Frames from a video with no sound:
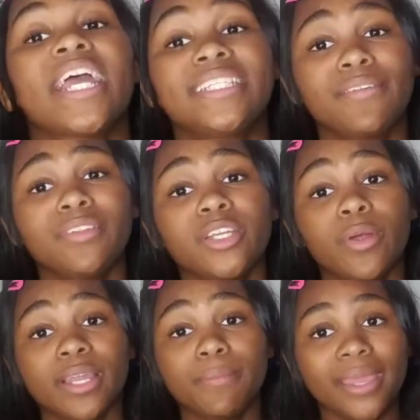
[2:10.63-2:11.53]
I definitely
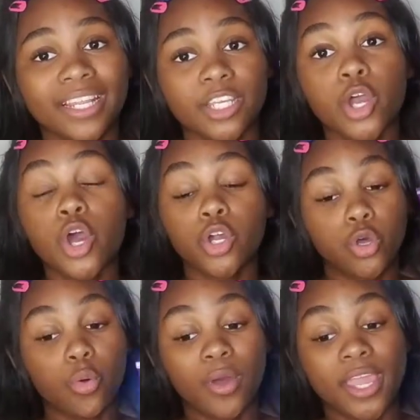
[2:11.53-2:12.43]
recommend
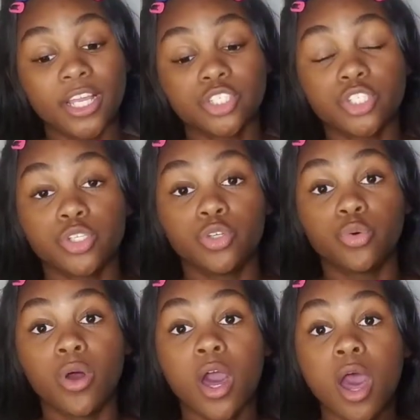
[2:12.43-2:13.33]
going
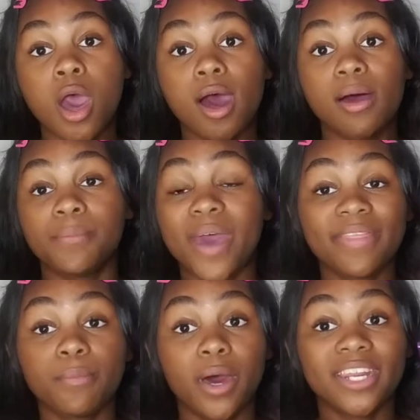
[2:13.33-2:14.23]
to
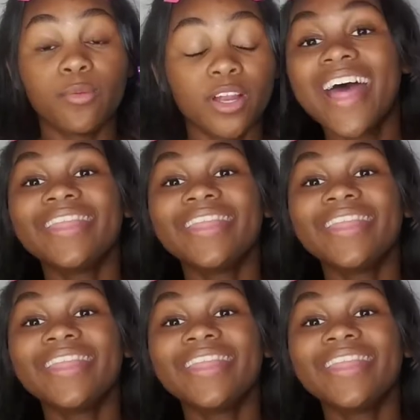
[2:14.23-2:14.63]
Bath & Body Works.